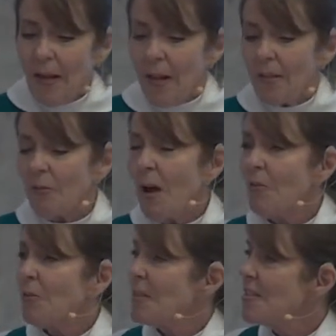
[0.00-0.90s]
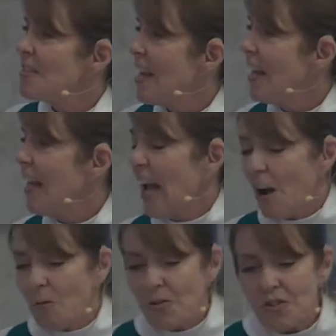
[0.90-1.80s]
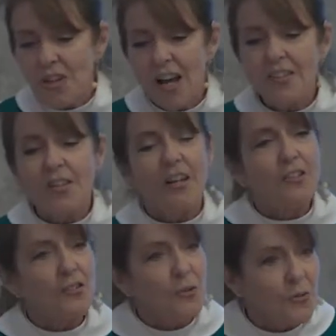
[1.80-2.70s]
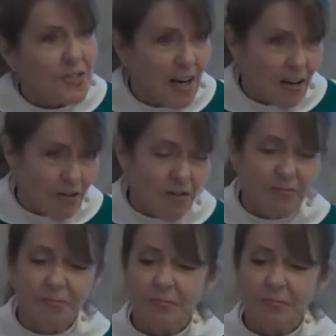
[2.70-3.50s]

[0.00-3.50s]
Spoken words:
that rather than setting our sights on a soothsayer,